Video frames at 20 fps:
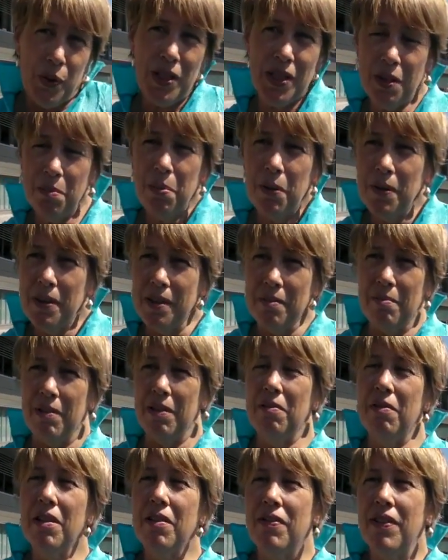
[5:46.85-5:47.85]
We support them.
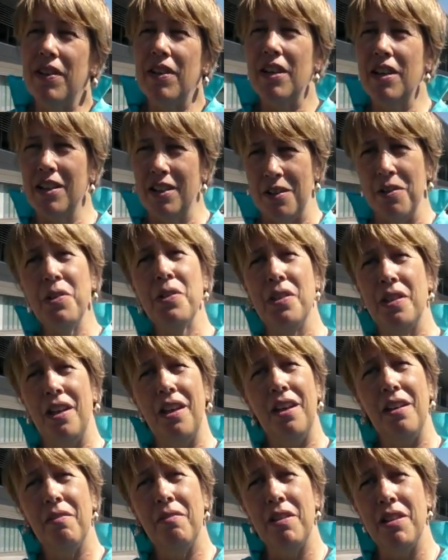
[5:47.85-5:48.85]
We work very closely
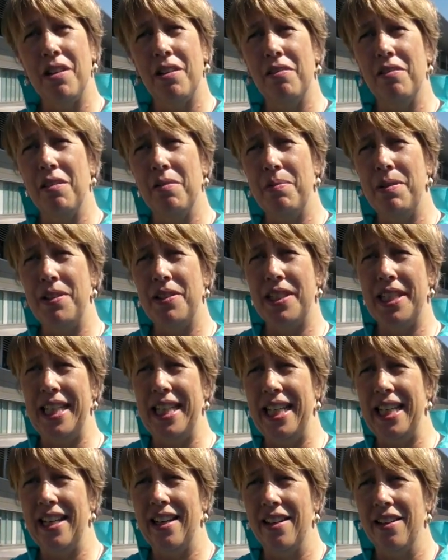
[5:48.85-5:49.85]
with
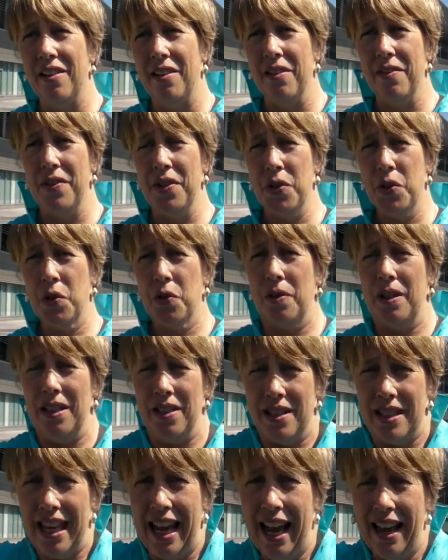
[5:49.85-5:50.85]
OLPC on all of their
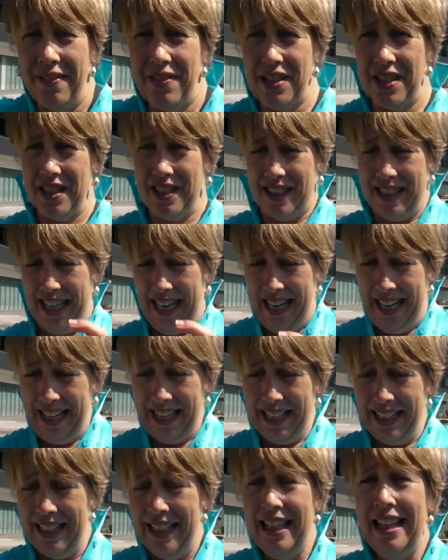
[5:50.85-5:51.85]
screens. They have to decide